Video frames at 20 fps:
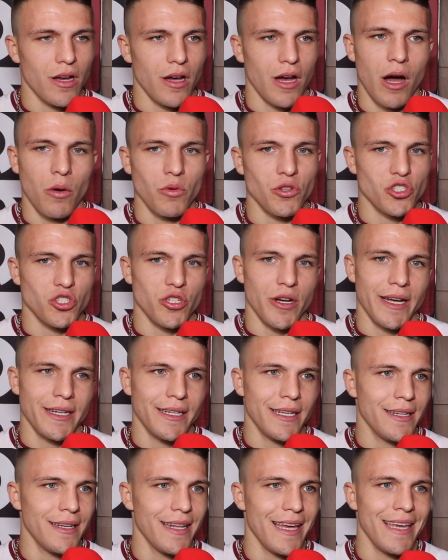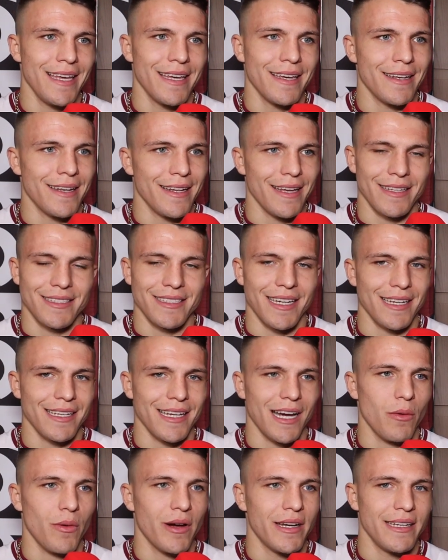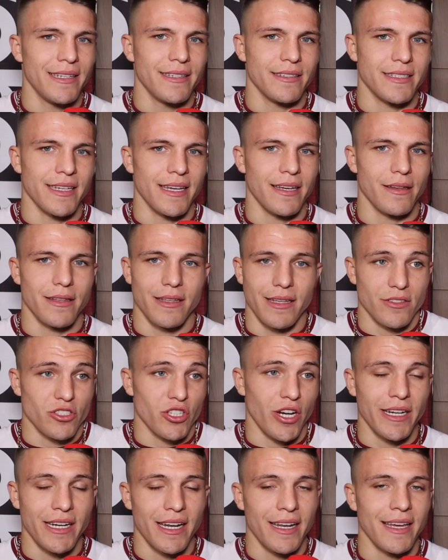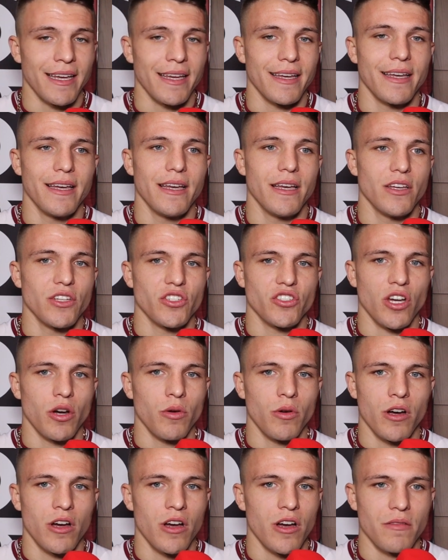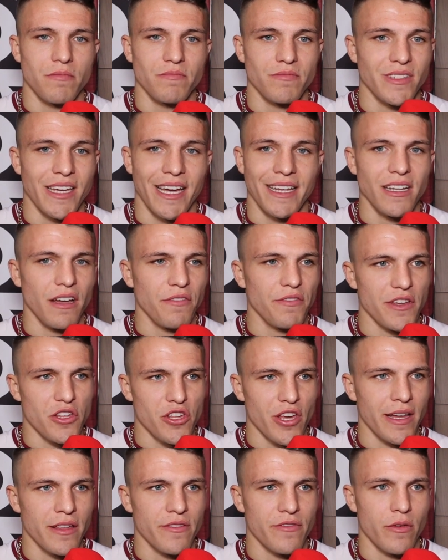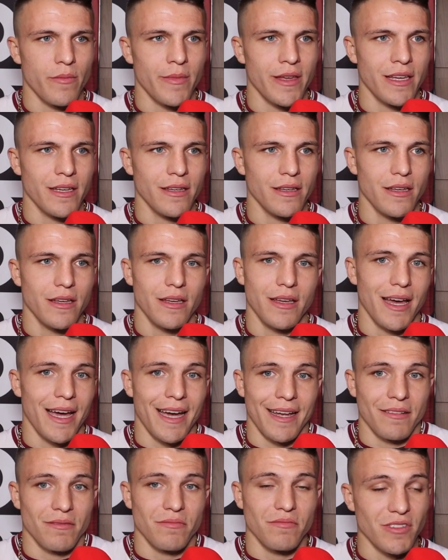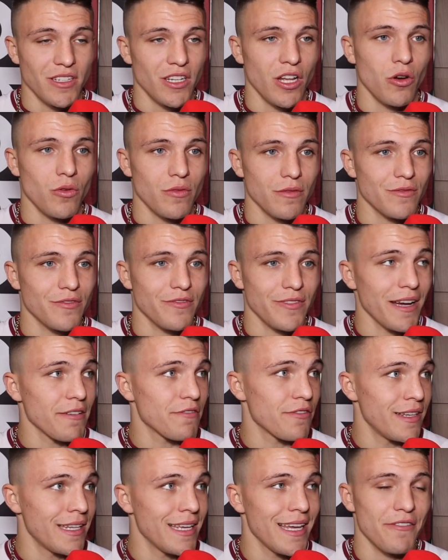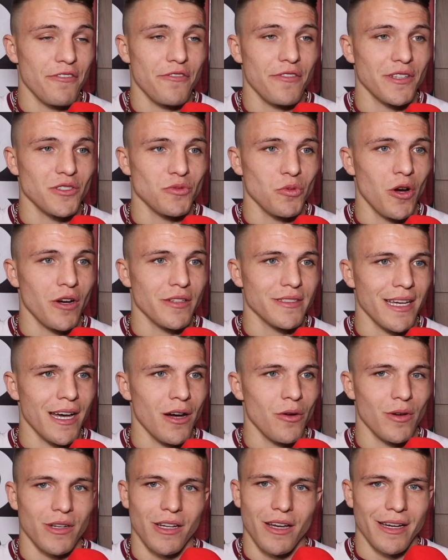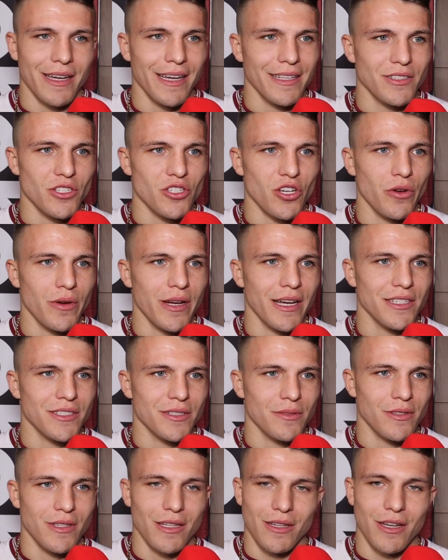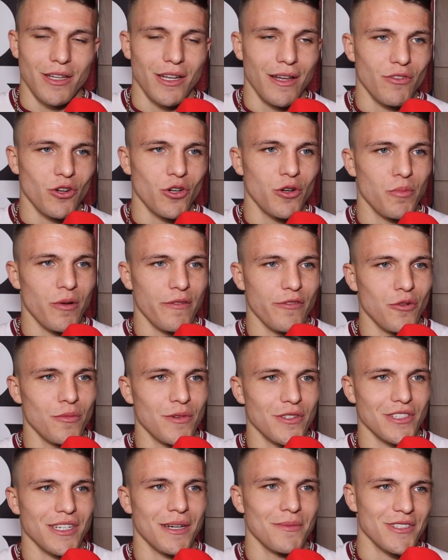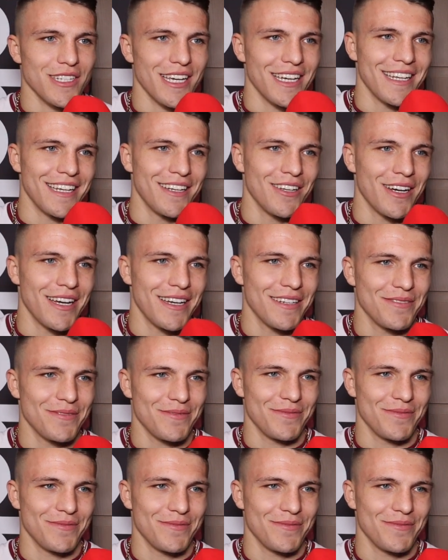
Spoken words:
I was training, eating exactly how I needed to train and eat. So nothing changed for me, and thankfully everything's worked out, and I get to showcase another good performance come Saturday night.